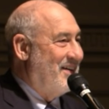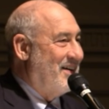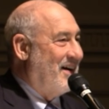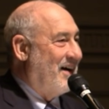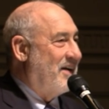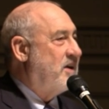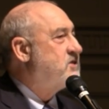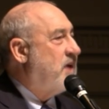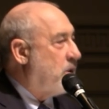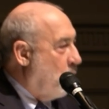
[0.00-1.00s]
Uh,
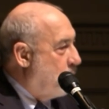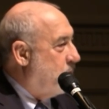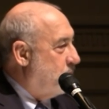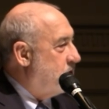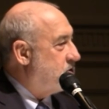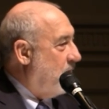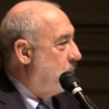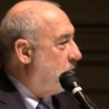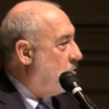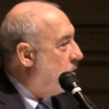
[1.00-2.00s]
it's not opium this
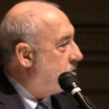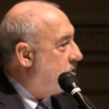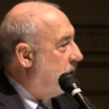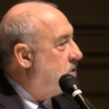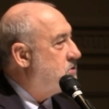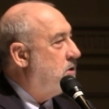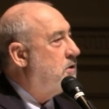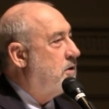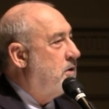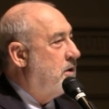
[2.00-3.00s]
time, of course. It's
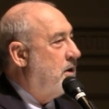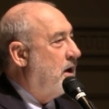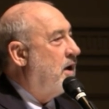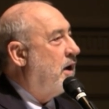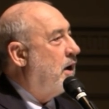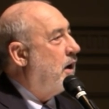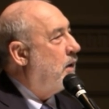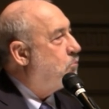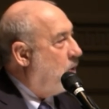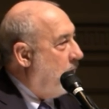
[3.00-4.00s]
a
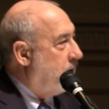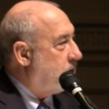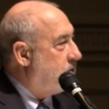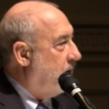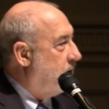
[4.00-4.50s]
product that